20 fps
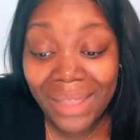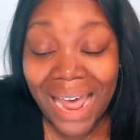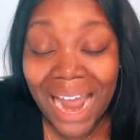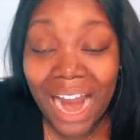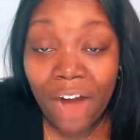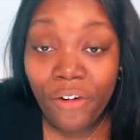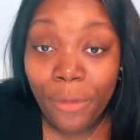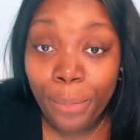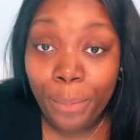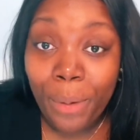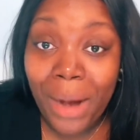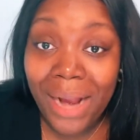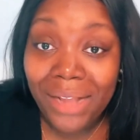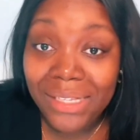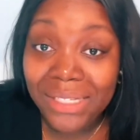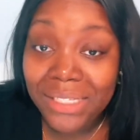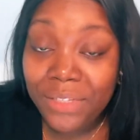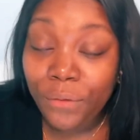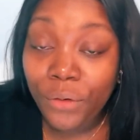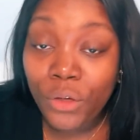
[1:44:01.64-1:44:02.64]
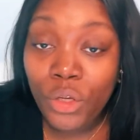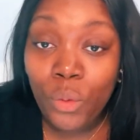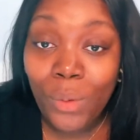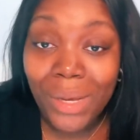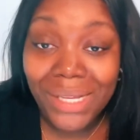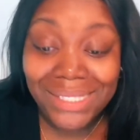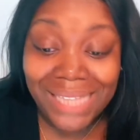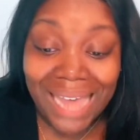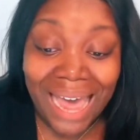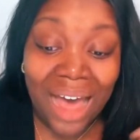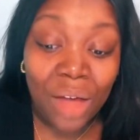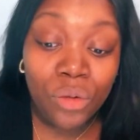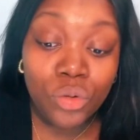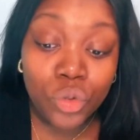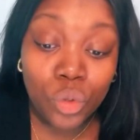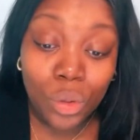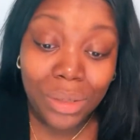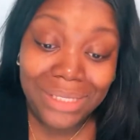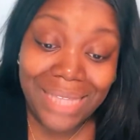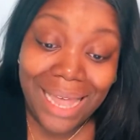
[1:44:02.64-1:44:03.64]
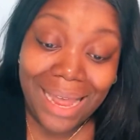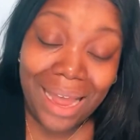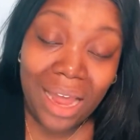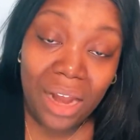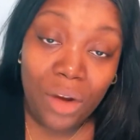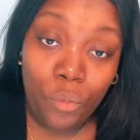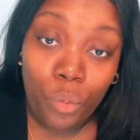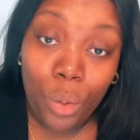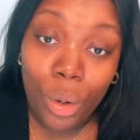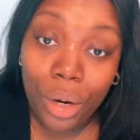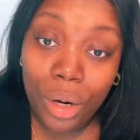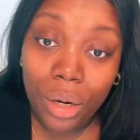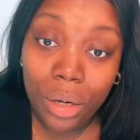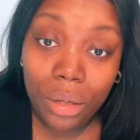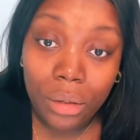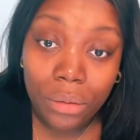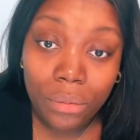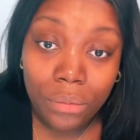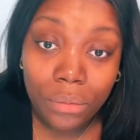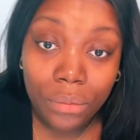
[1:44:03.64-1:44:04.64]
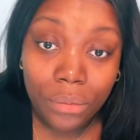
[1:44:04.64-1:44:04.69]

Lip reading: would be the hiring practice for you, is to outsource that kind of work.